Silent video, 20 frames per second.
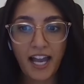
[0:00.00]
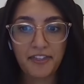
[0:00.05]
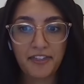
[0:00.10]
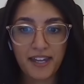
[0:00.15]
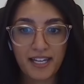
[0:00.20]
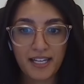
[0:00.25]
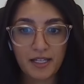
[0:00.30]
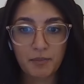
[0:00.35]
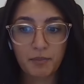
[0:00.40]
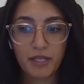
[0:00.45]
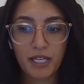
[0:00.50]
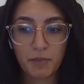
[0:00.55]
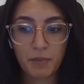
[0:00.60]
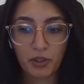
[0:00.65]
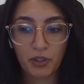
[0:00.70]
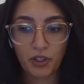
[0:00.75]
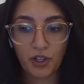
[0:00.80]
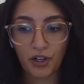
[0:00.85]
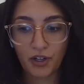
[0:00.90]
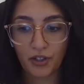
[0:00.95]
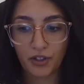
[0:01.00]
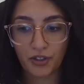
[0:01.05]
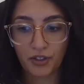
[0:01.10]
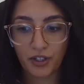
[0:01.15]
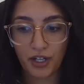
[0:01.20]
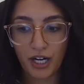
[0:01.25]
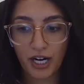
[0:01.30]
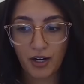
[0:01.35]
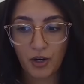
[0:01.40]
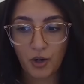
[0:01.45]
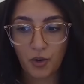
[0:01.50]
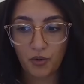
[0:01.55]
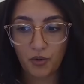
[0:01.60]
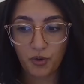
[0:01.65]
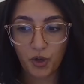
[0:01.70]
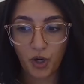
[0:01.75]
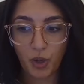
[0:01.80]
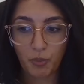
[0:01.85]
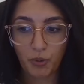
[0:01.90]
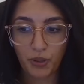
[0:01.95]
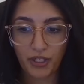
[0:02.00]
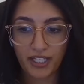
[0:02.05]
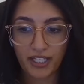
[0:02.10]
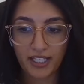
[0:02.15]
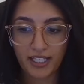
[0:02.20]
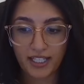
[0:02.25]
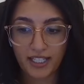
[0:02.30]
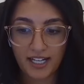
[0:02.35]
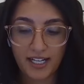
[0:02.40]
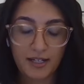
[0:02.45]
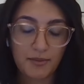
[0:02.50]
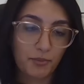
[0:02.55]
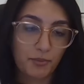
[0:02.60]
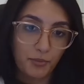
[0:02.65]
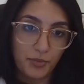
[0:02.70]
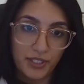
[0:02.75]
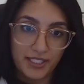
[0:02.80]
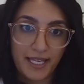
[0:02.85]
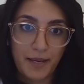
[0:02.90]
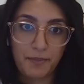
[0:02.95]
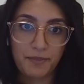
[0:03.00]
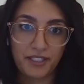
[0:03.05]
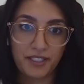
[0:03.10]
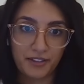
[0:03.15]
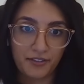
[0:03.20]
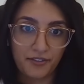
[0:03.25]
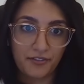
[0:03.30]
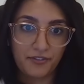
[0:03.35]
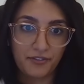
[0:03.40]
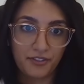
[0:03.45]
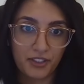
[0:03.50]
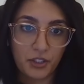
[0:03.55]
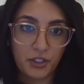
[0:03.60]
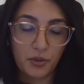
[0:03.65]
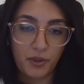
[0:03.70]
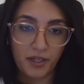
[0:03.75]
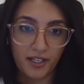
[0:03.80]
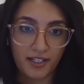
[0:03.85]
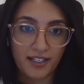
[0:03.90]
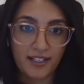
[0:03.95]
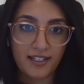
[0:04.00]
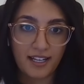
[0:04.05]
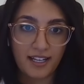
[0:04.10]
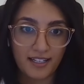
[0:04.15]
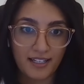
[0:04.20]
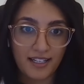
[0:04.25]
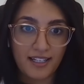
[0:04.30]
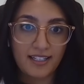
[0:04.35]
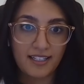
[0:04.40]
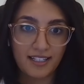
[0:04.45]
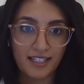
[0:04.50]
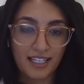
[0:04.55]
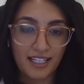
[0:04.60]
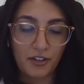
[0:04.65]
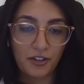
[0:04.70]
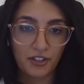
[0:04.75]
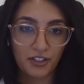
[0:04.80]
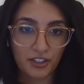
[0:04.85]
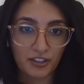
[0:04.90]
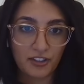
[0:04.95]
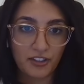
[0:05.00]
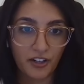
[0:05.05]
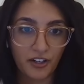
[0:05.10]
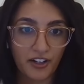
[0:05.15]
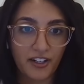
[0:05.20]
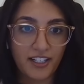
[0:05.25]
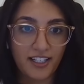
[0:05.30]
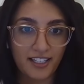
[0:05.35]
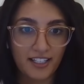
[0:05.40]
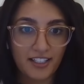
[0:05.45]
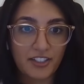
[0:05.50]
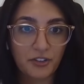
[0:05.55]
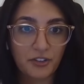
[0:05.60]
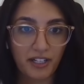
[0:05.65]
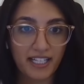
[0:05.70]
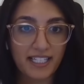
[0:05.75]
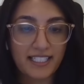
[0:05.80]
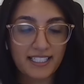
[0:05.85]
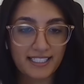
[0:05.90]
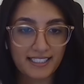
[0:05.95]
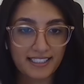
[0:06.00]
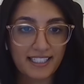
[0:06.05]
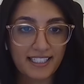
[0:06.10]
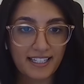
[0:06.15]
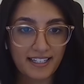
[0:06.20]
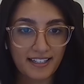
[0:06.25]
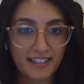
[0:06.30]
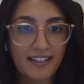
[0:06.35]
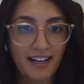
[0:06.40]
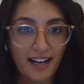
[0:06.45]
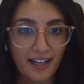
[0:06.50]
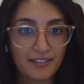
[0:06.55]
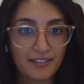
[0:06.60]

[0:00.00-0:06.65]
I think people are overall pretty receptive to it, and eager to learn, and it's great to see.